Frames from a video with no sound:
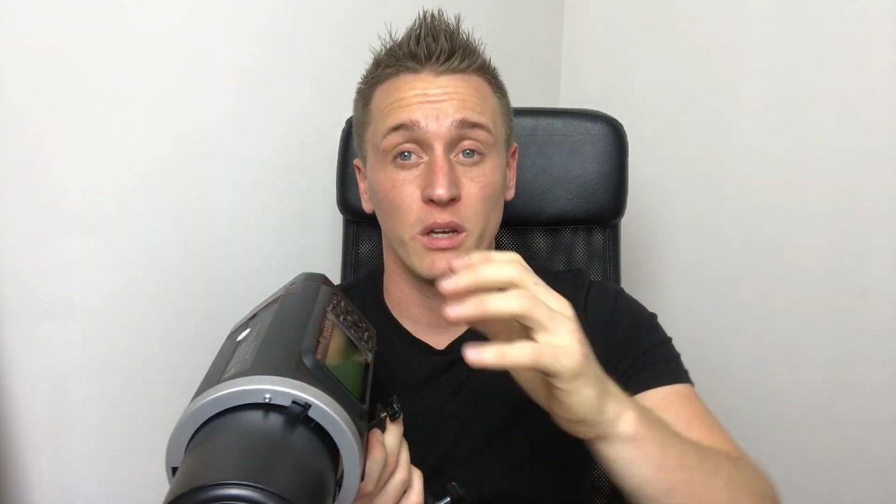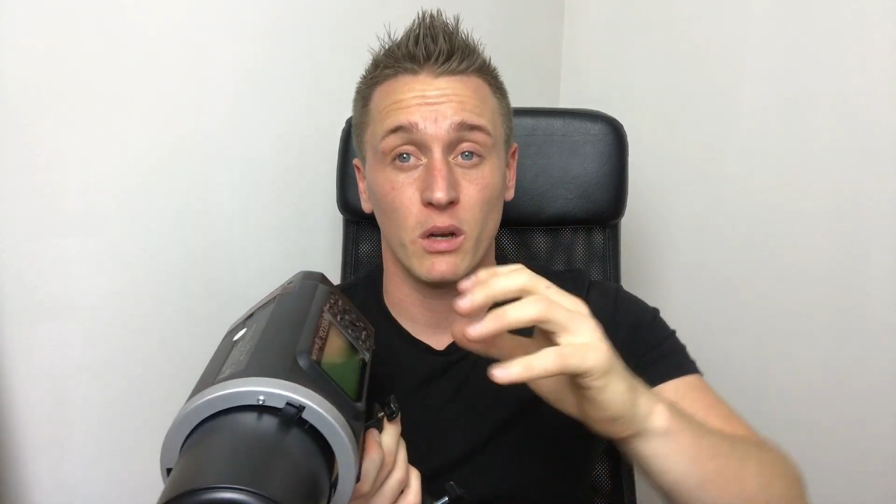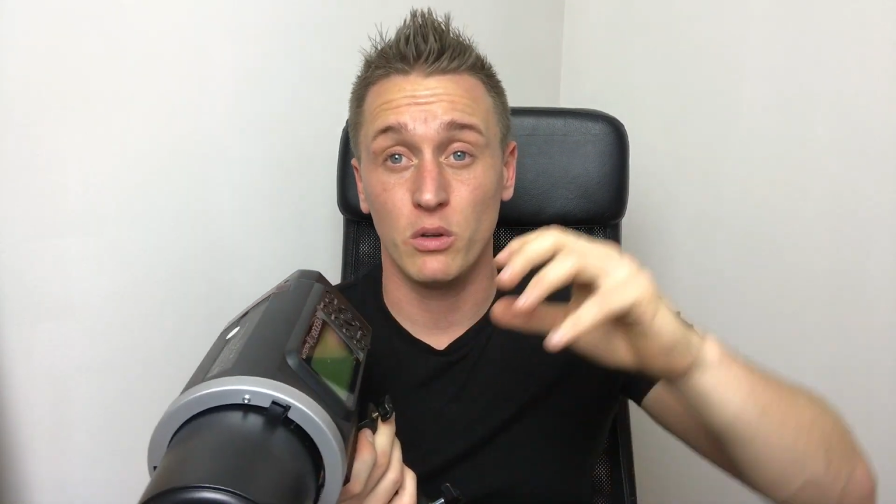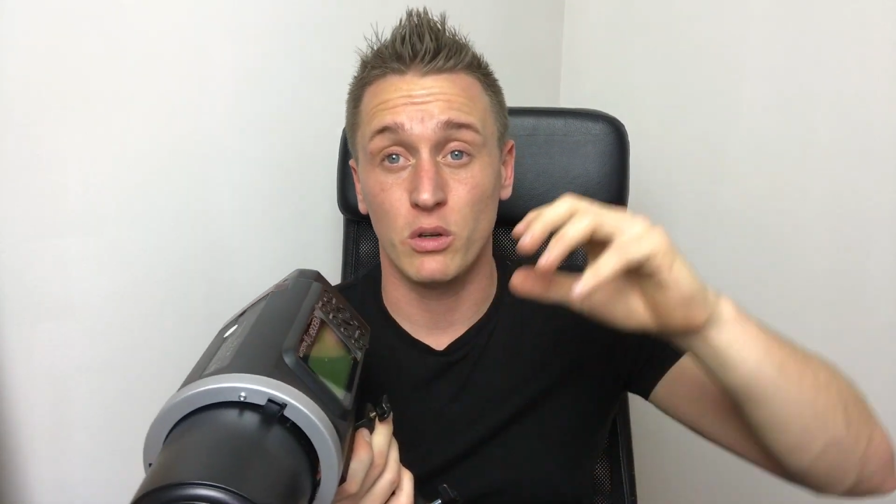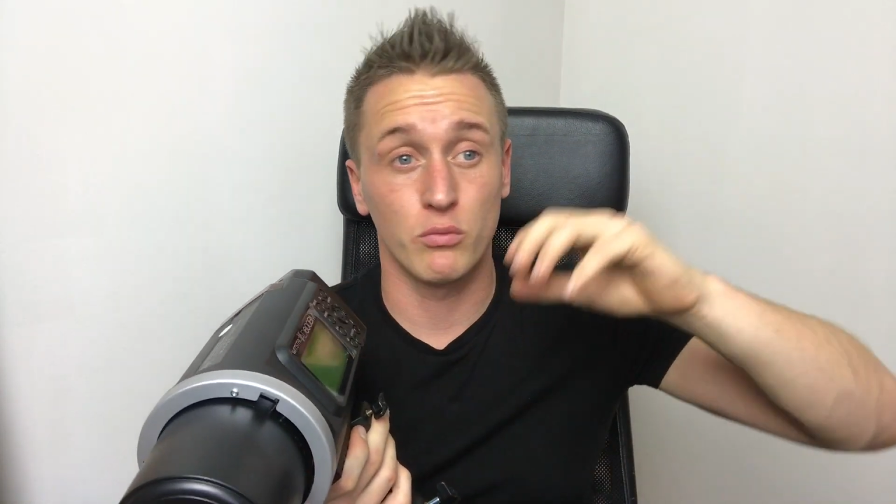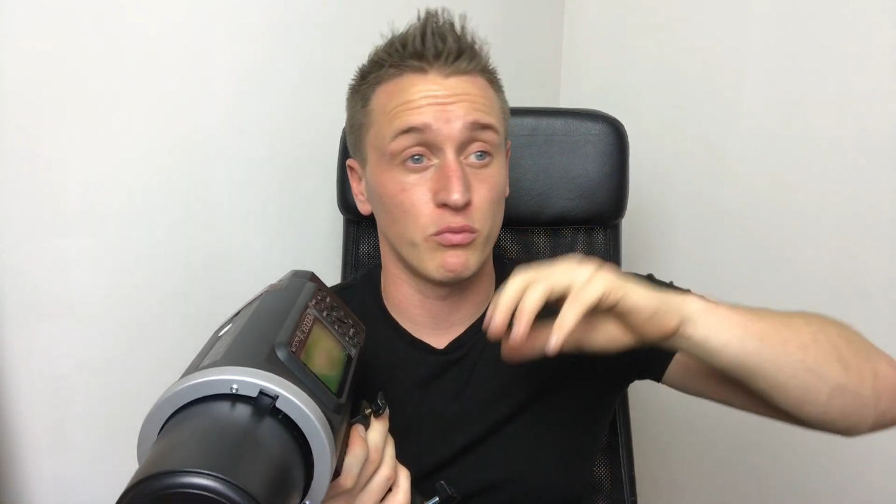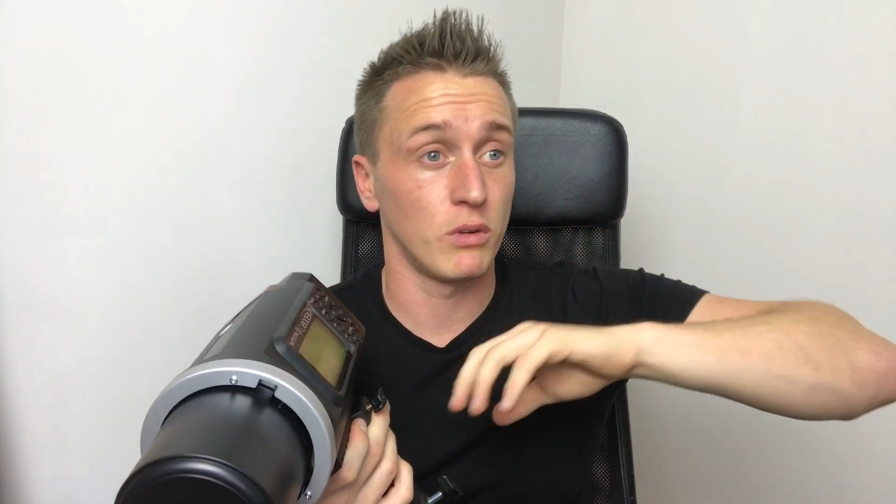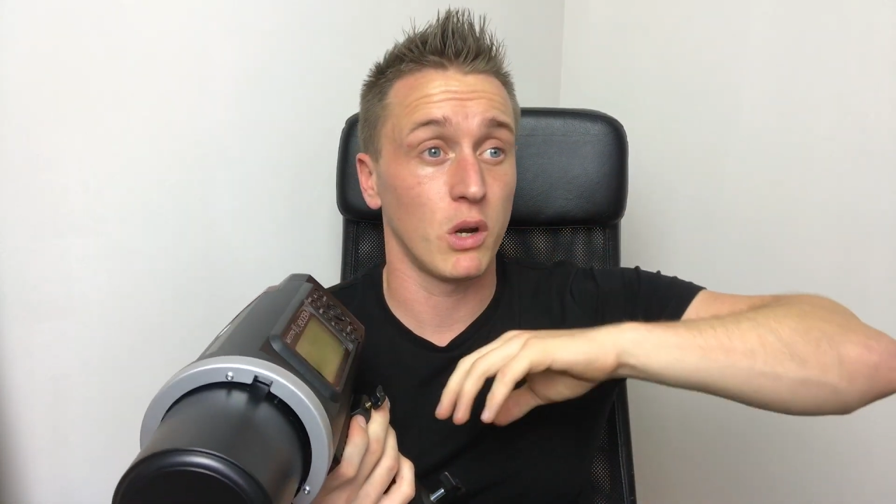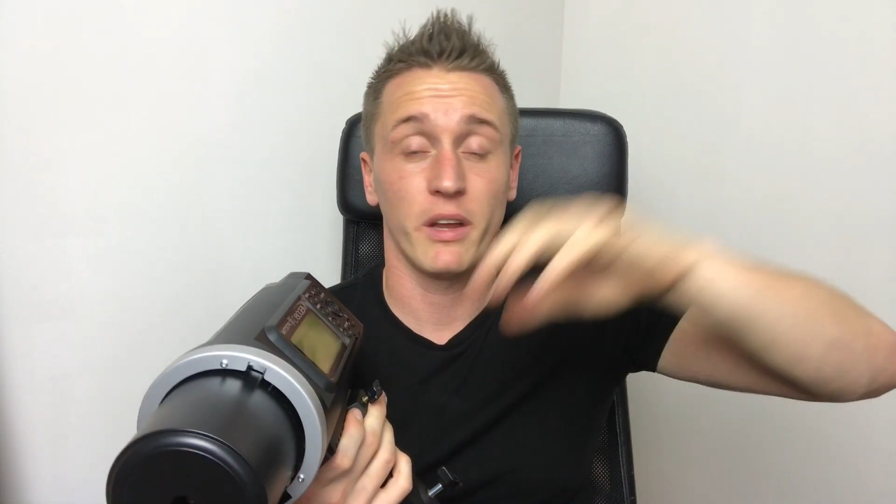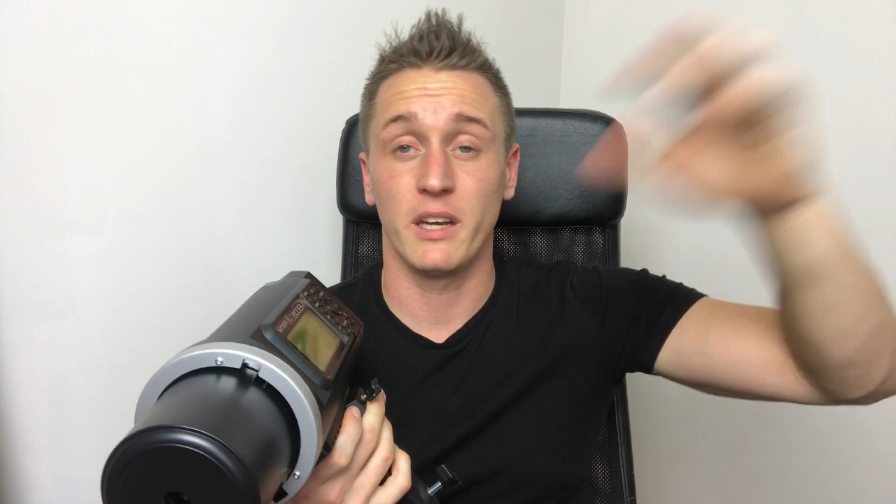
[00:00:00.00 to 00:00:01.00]
You know, you can
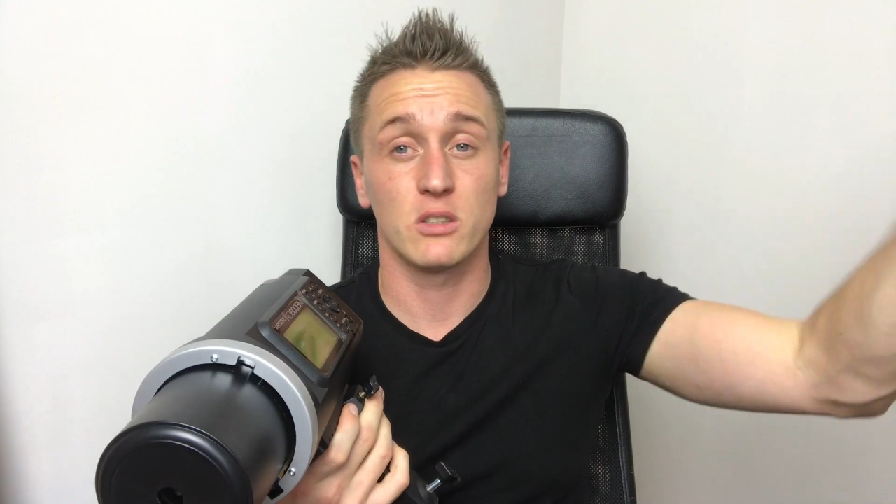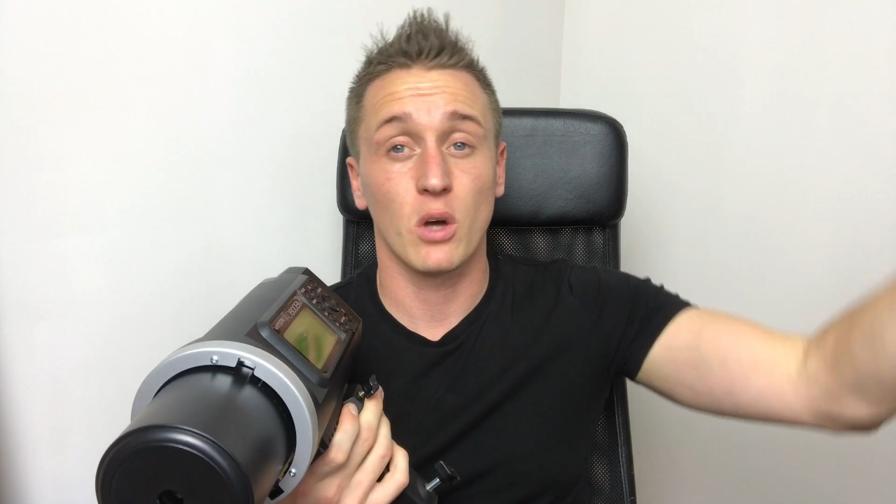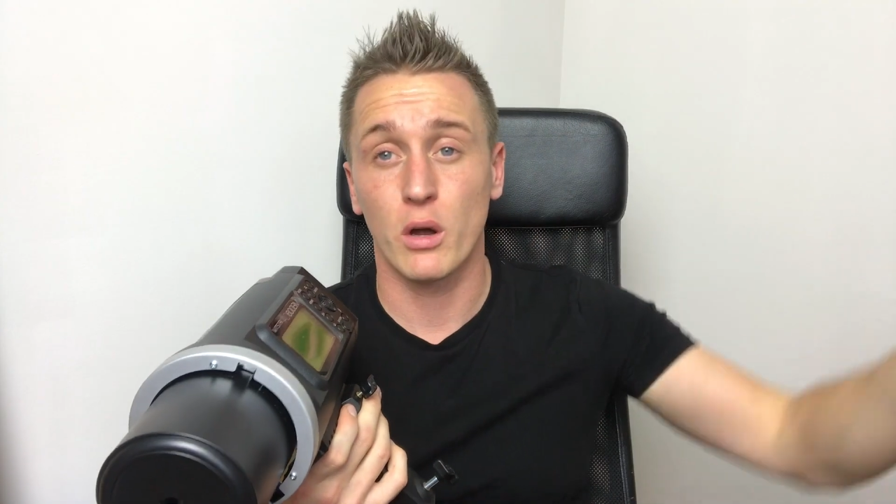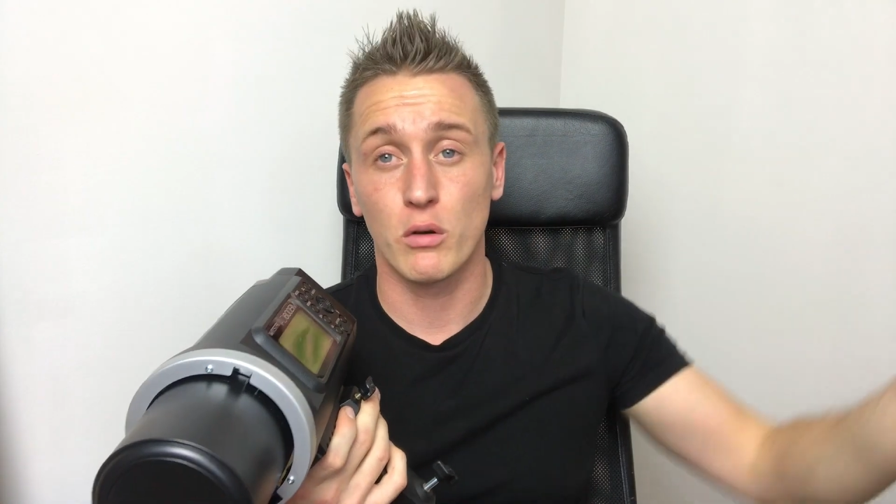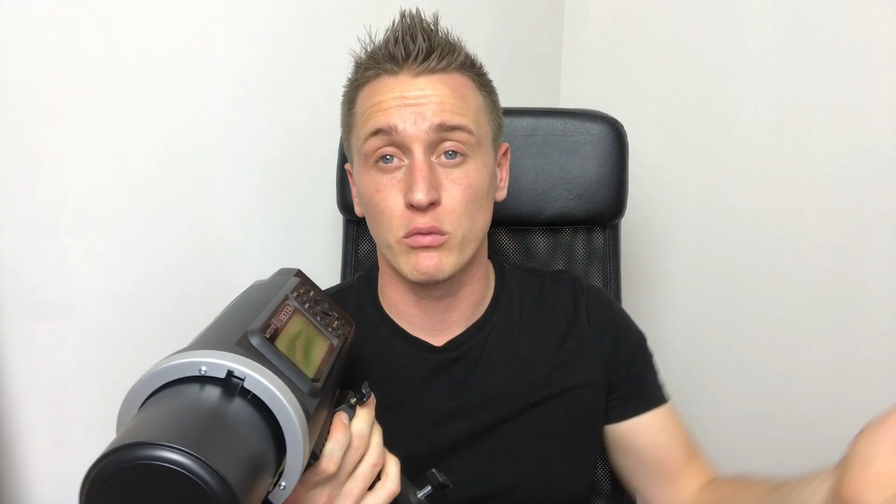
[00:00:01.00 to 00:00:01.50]
light an entire